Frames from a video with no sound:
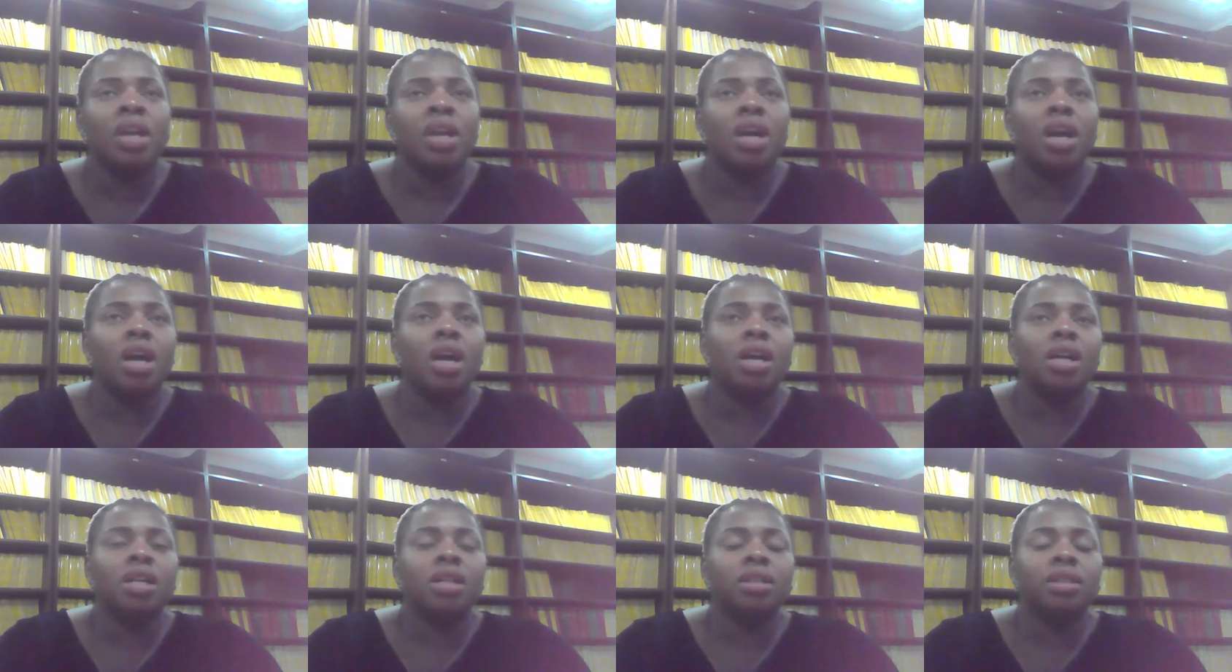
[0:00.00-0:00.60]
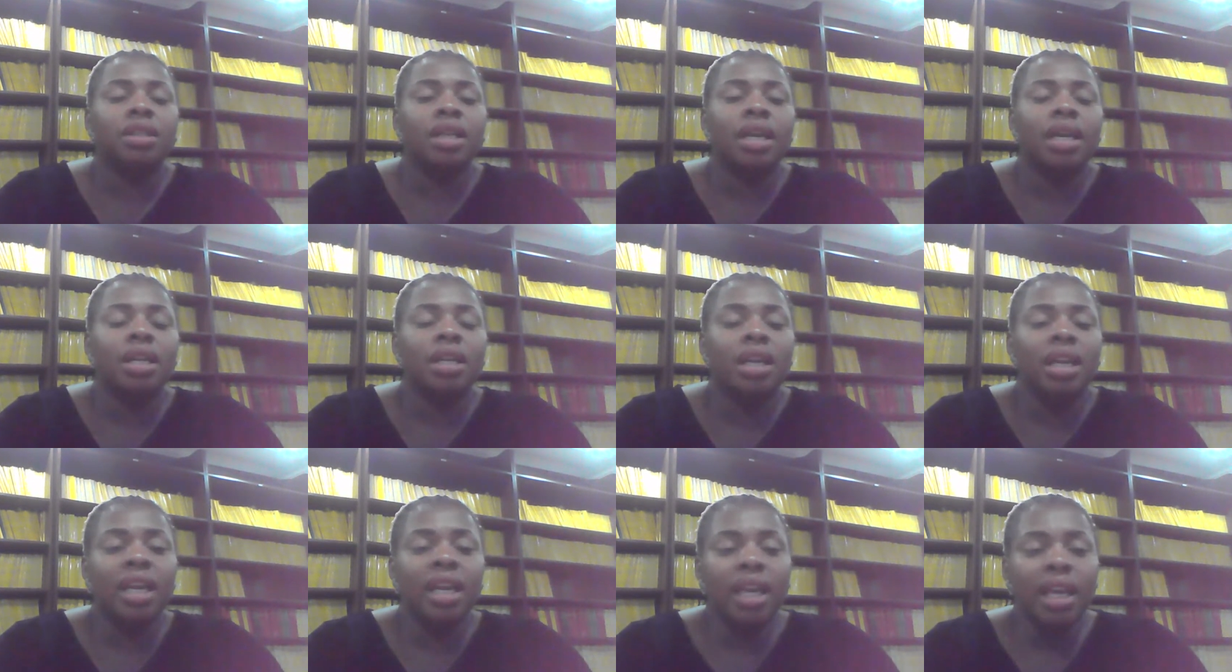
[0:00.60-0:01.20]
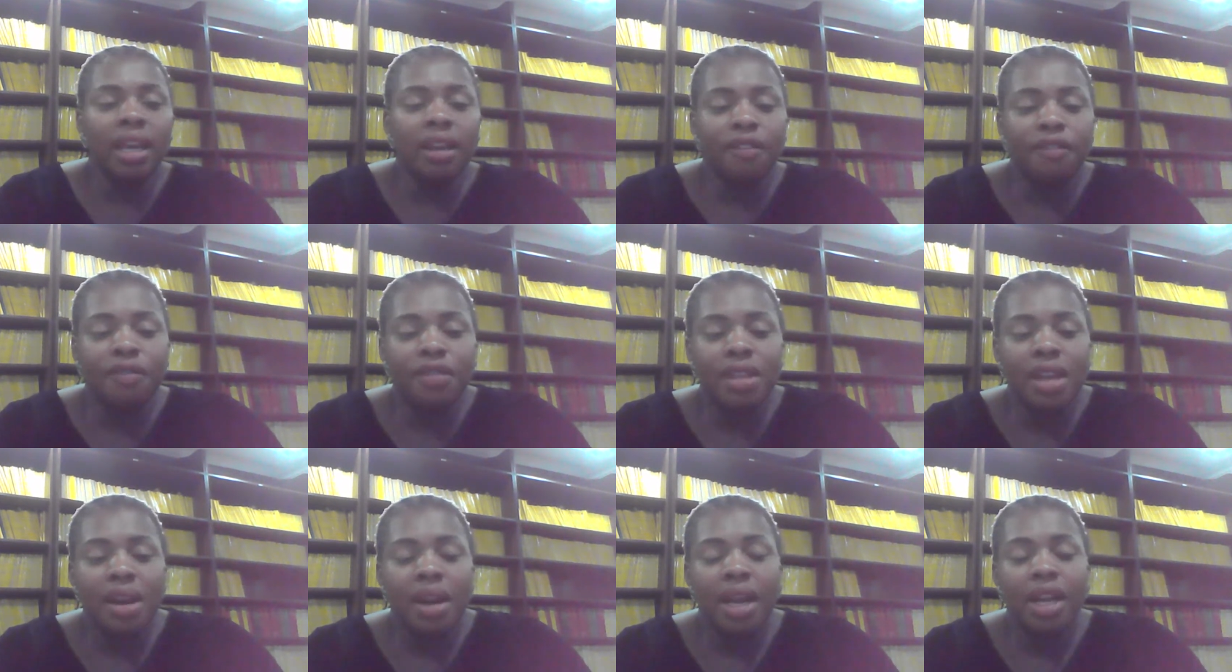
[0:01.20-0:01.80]
Then, if
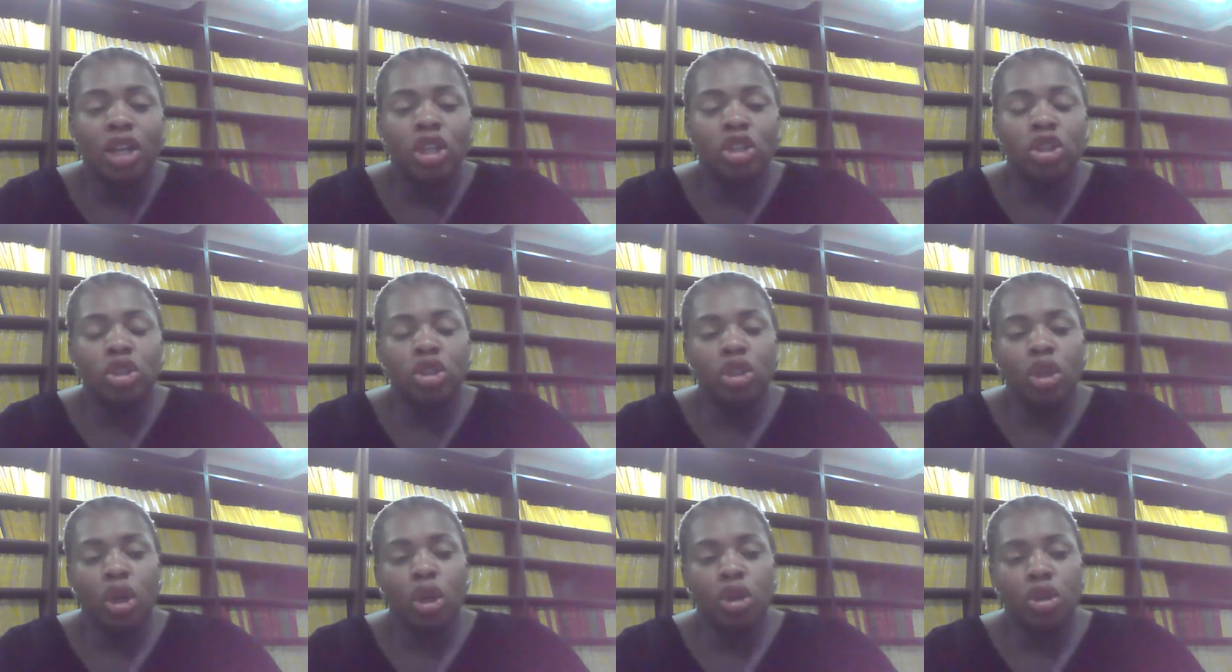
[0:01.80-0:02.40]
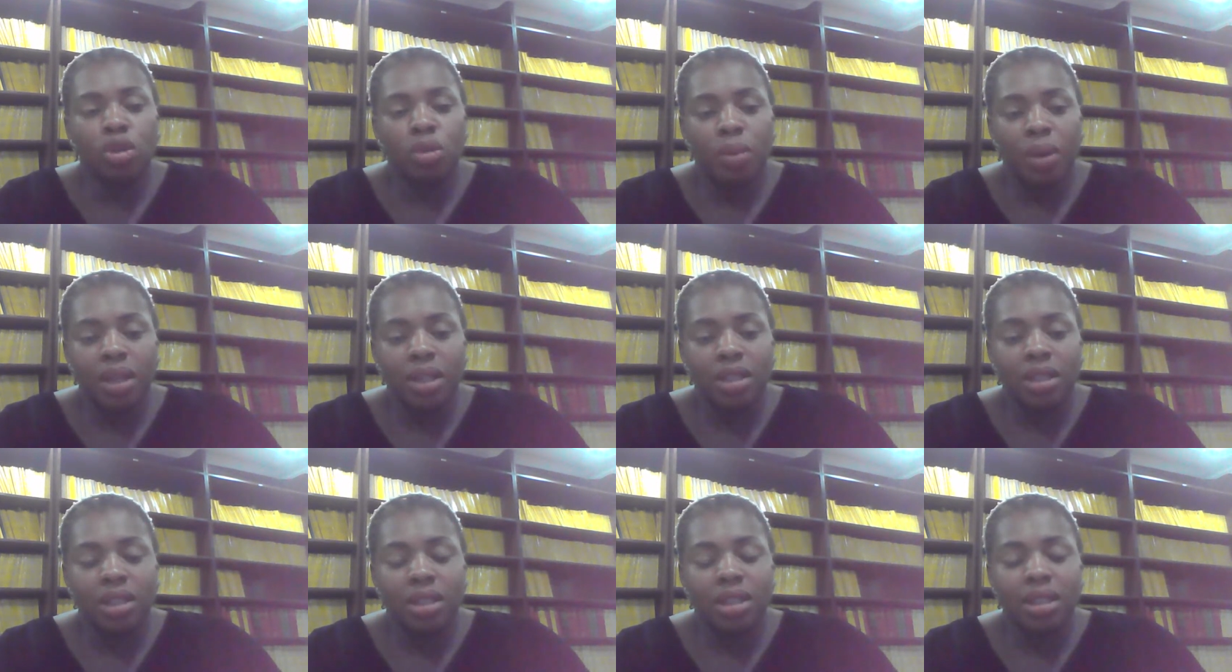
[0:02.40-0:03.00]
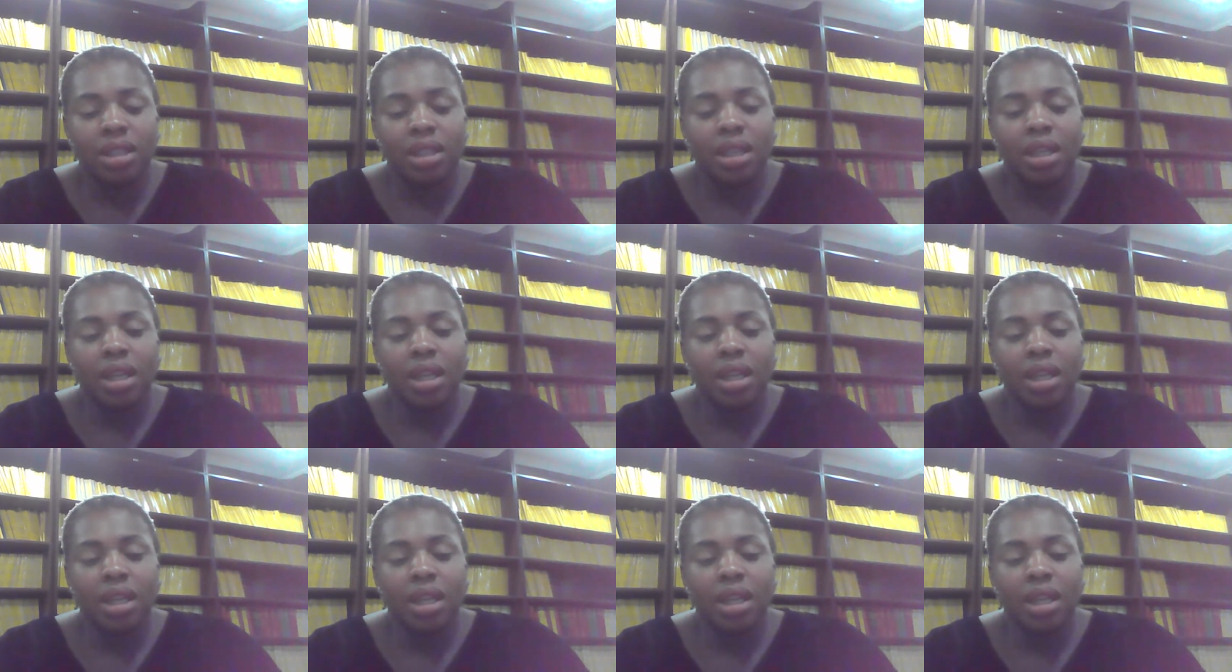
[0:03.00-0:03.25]
there are documents,